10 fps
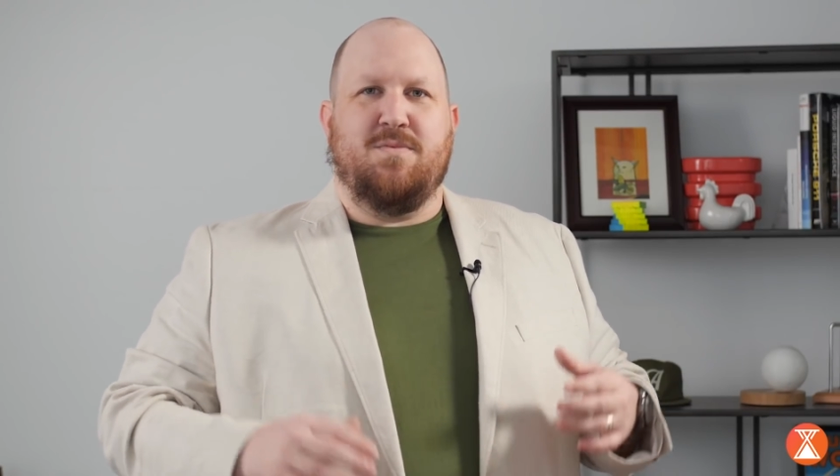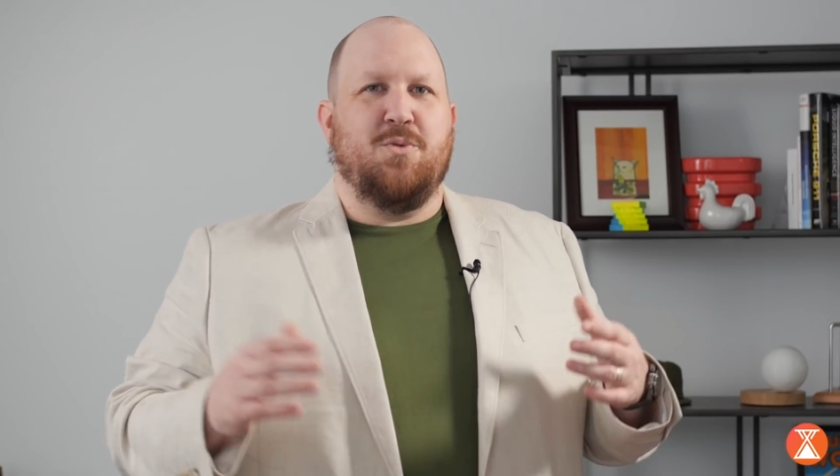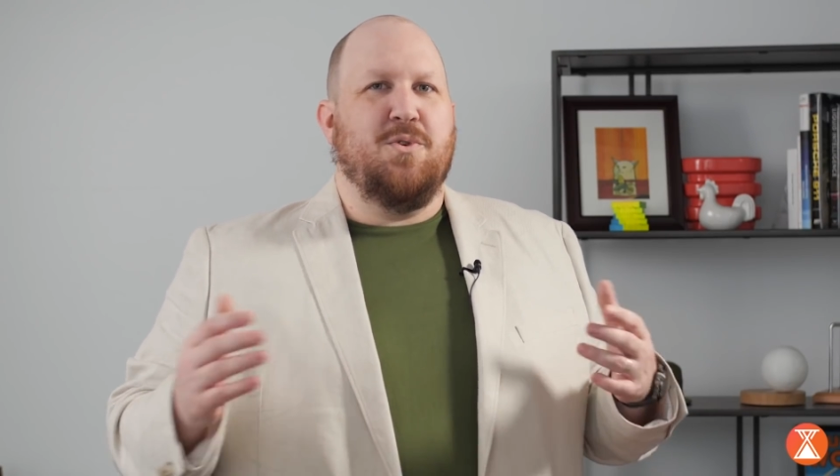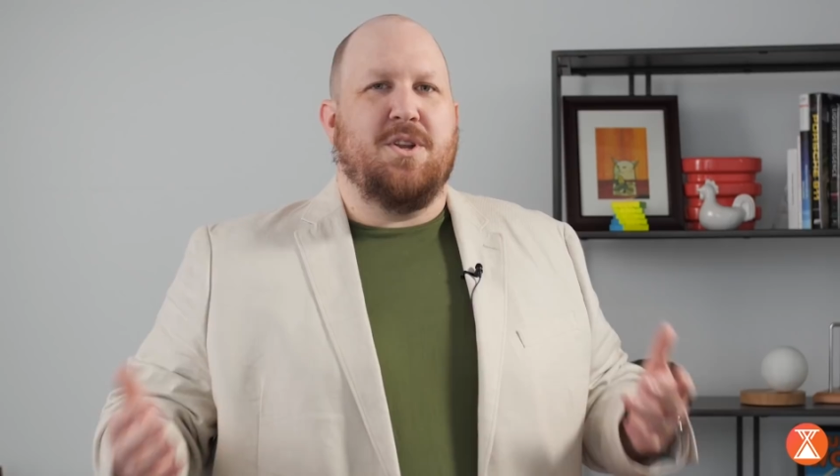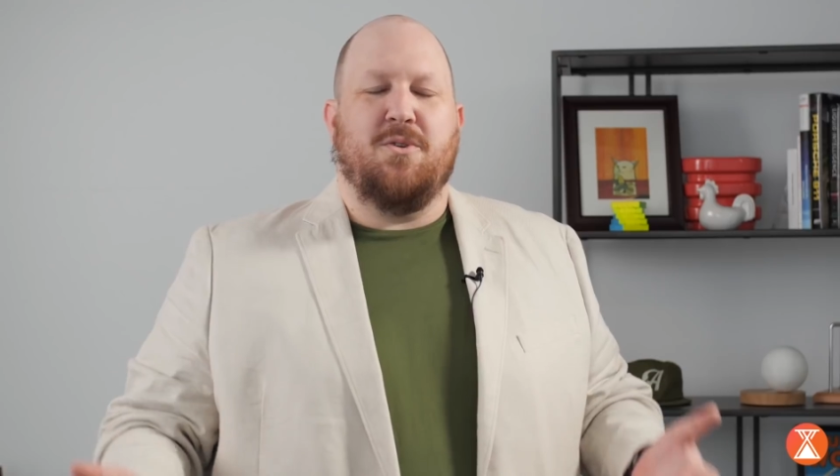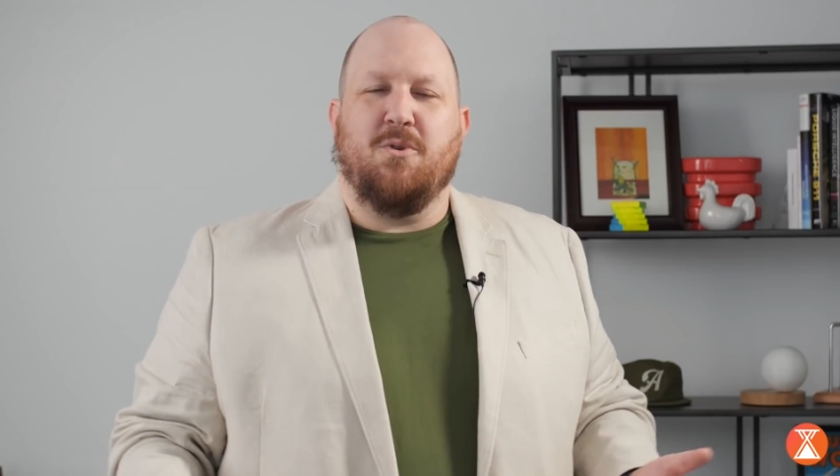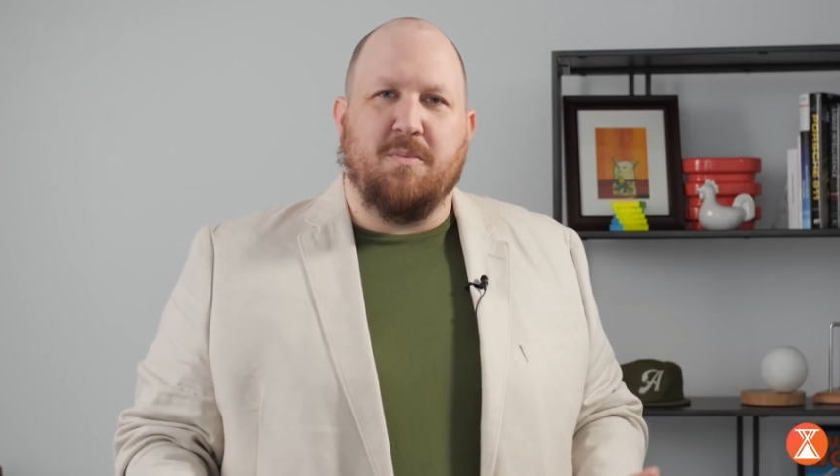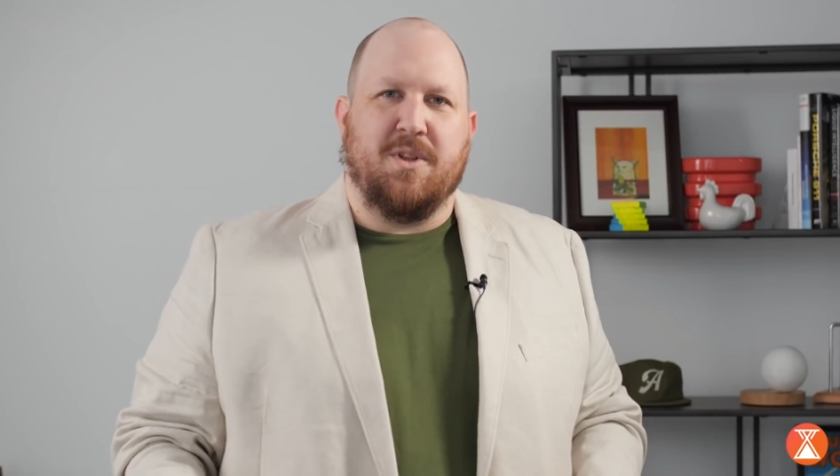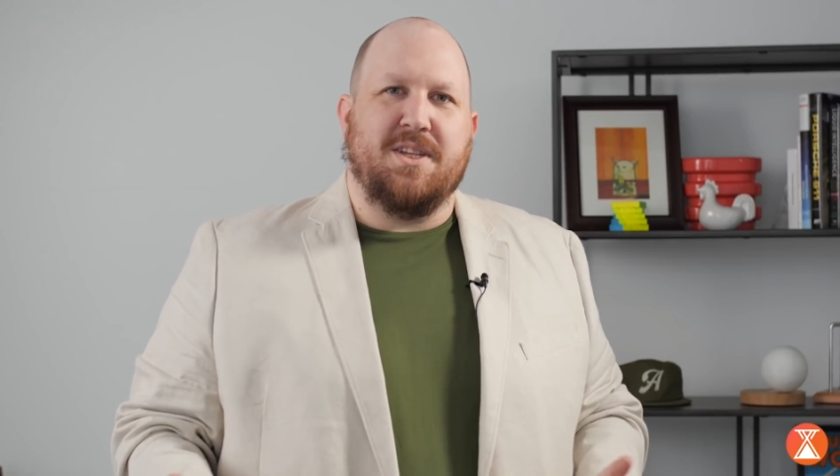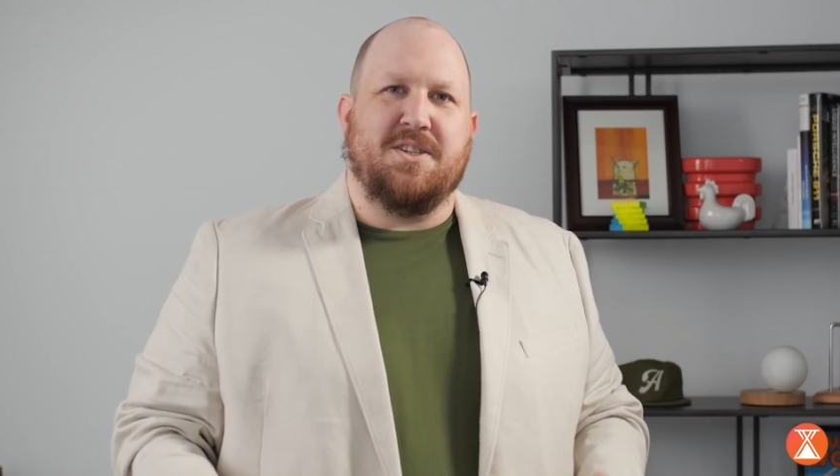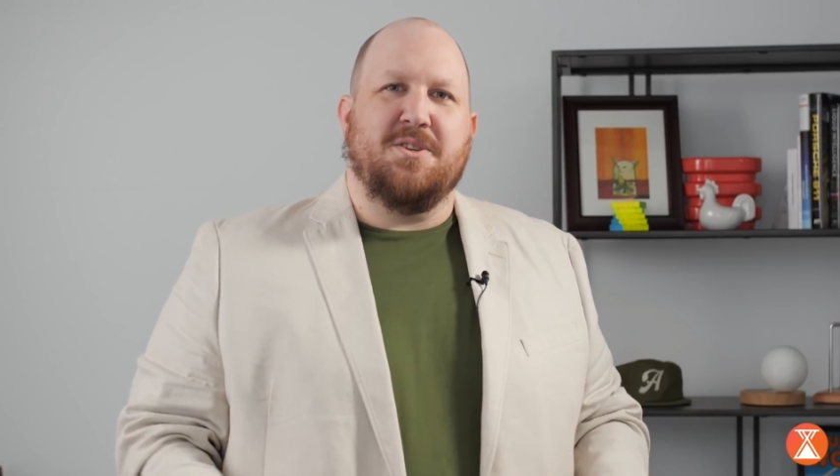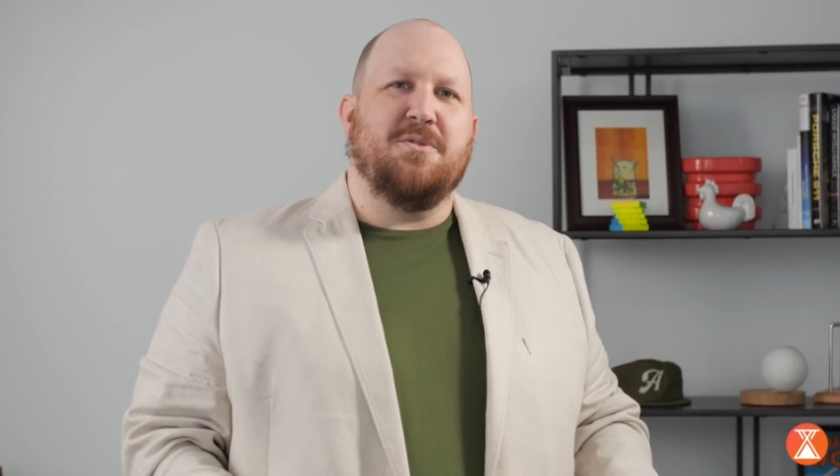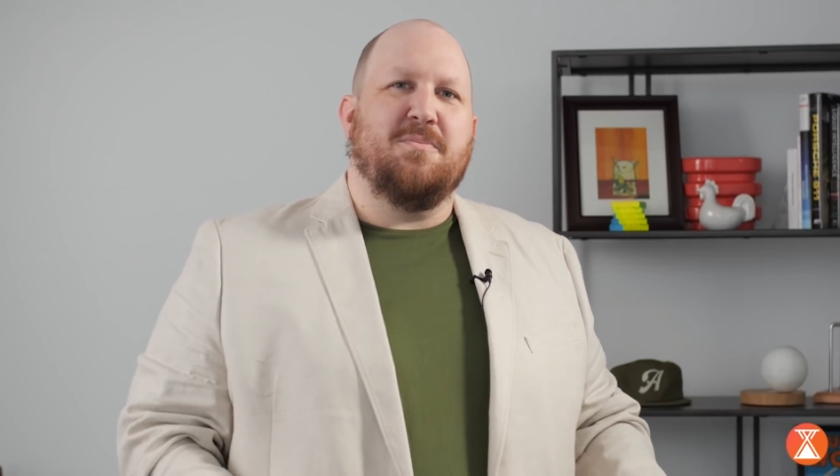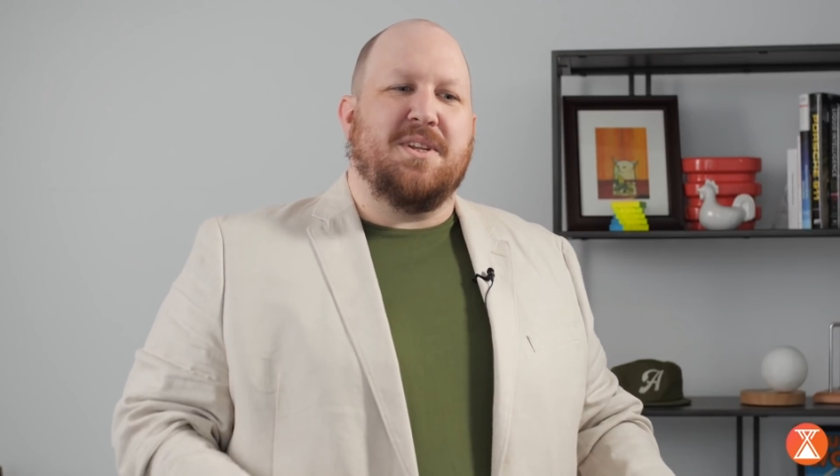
you wouldn't normally do,